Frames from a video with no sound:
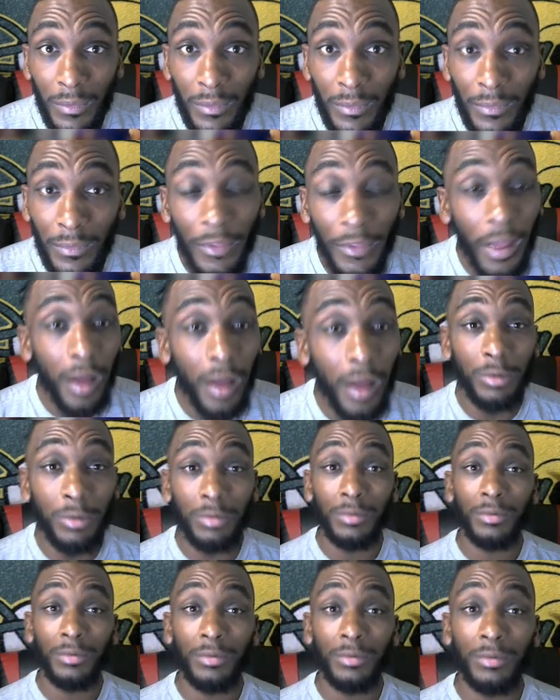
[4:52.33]
No.
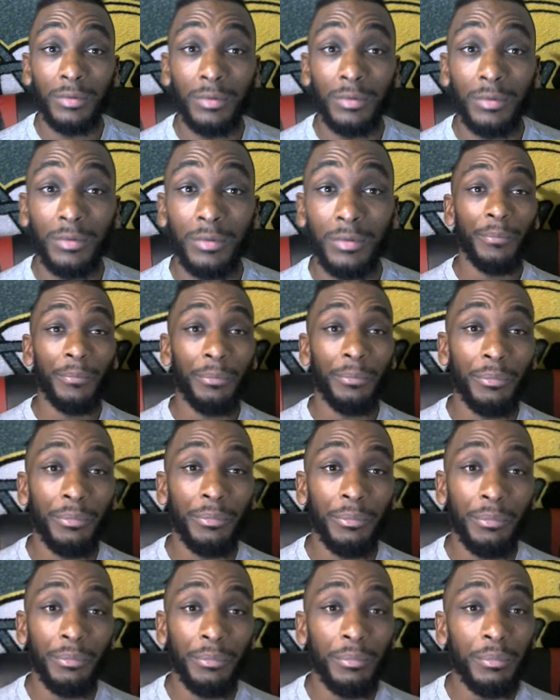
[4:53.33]

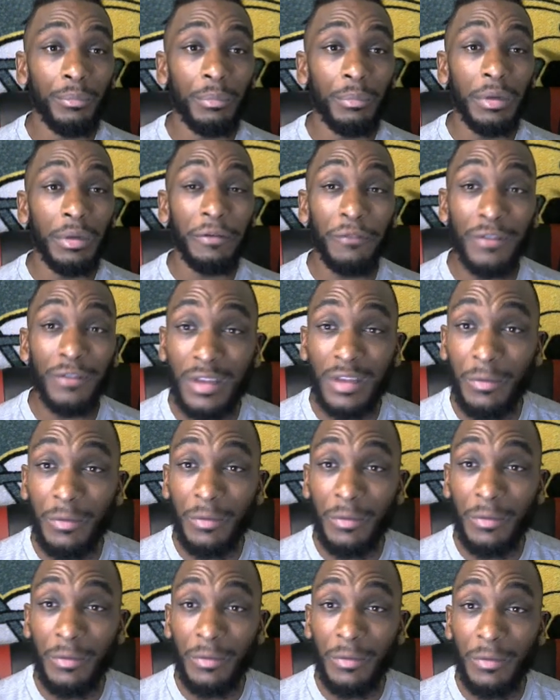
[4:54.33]
But for some
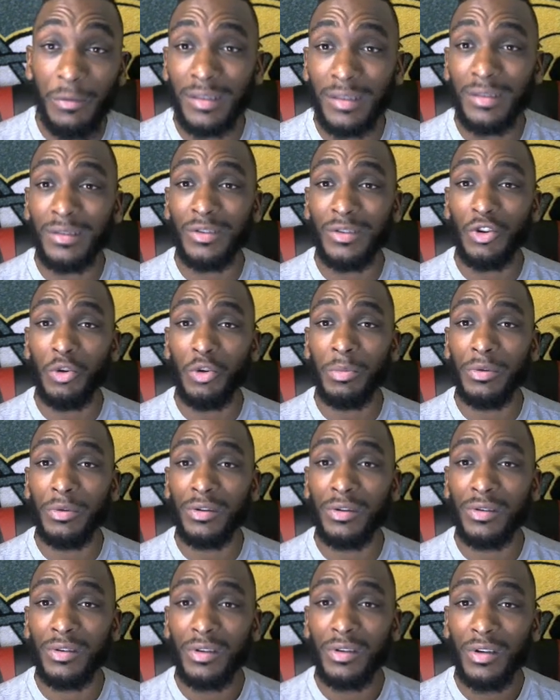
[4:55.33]
reason, as
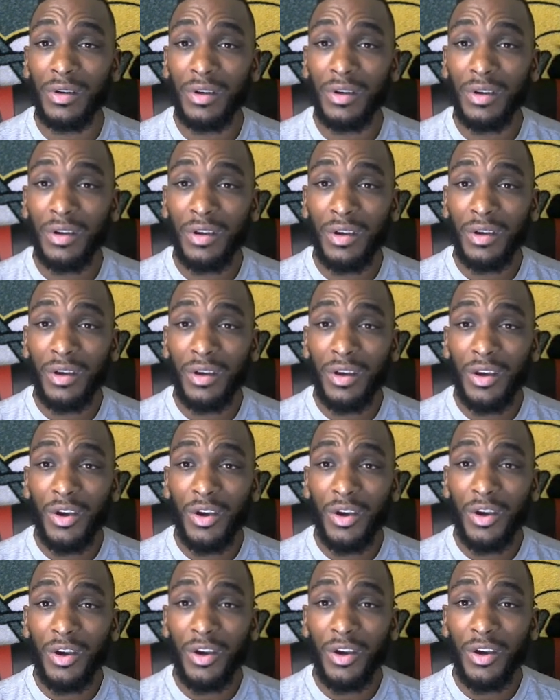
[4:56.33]
consumers,
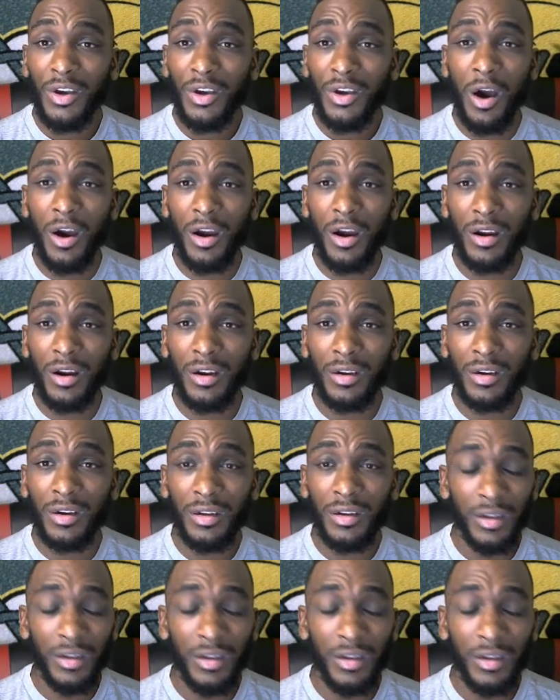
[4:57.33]
we are,
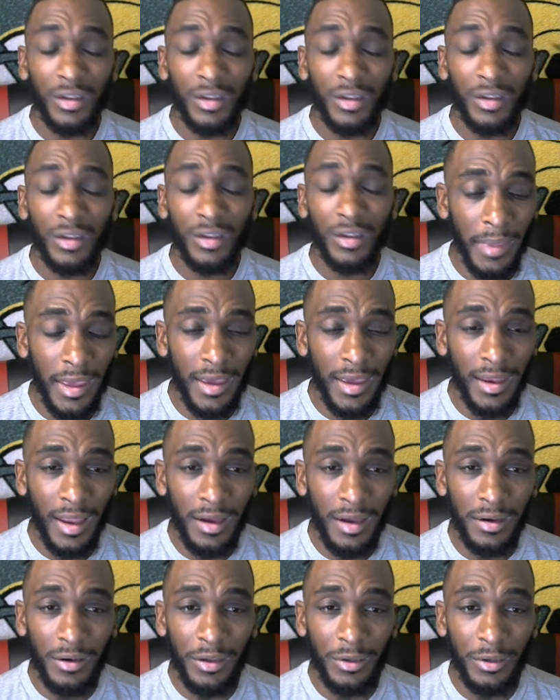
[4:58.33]
man, I
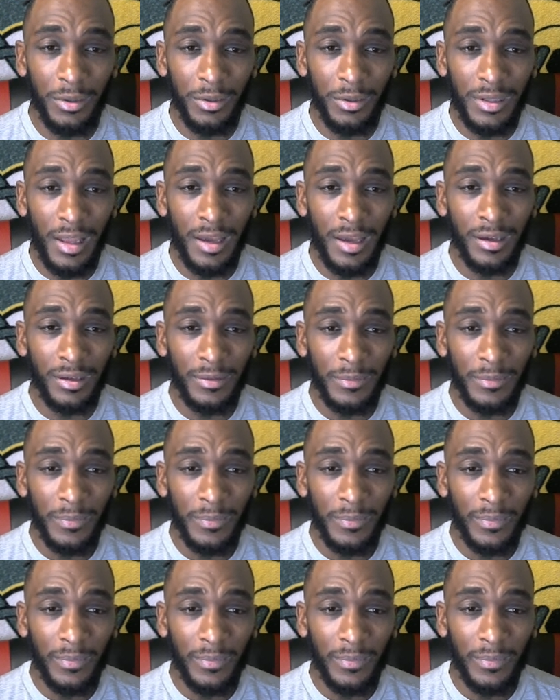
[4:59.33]
don't know. It's like
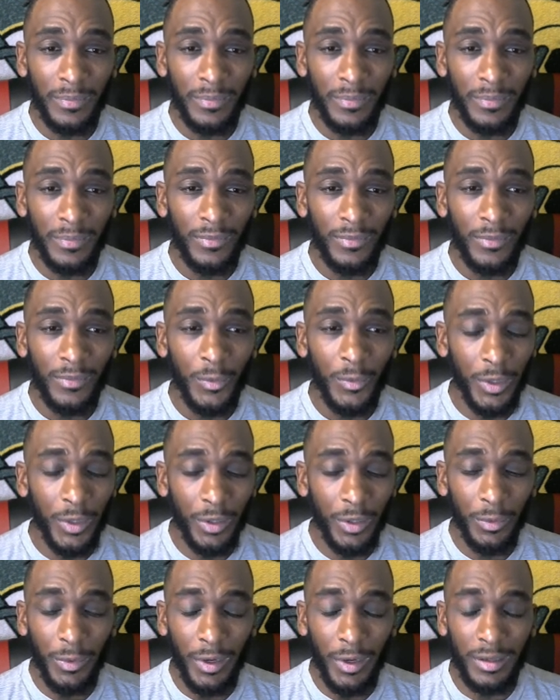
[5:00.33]

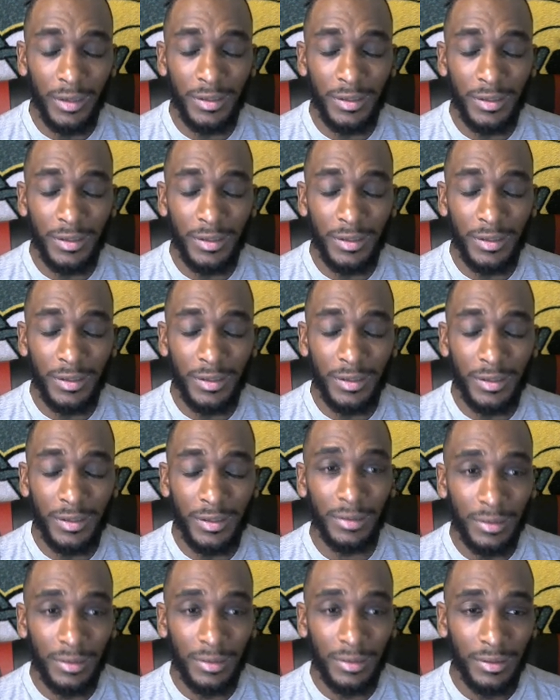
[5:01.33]
We're accepting
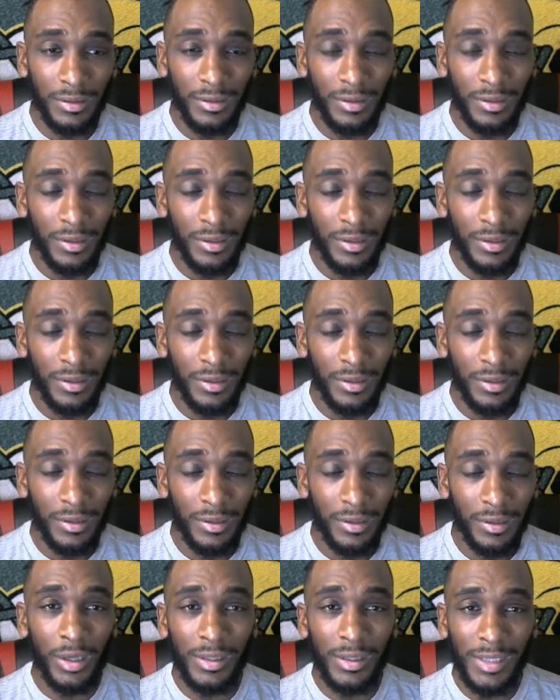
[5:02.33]
this. We're
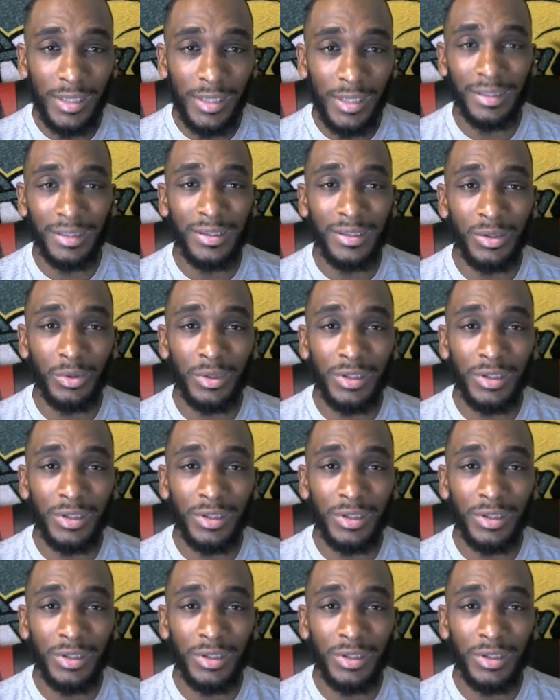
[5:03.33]
gonna take this on the